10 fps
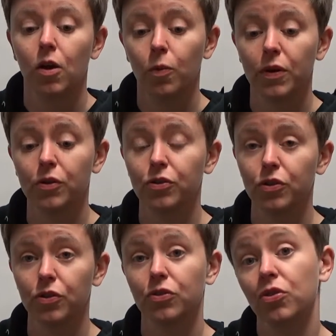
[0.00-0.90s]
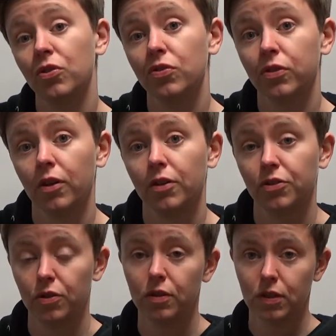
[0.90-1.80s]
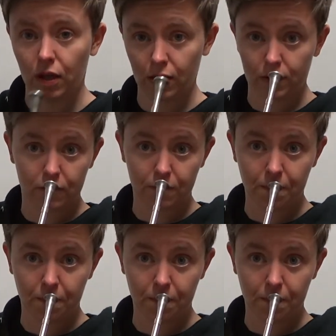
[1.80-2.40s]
We could do 2 slurred, 2 tongued.